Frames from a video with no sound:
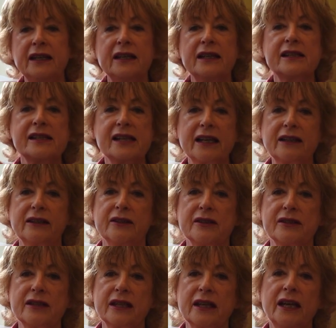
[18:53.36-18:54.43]

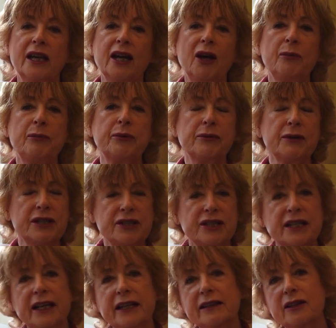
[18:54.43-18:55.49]
Second,
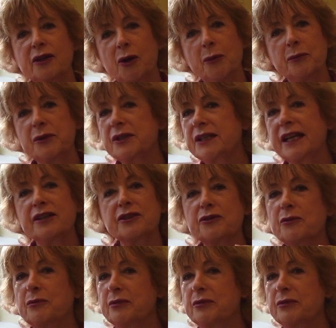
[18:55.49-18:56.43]
appreciate the computational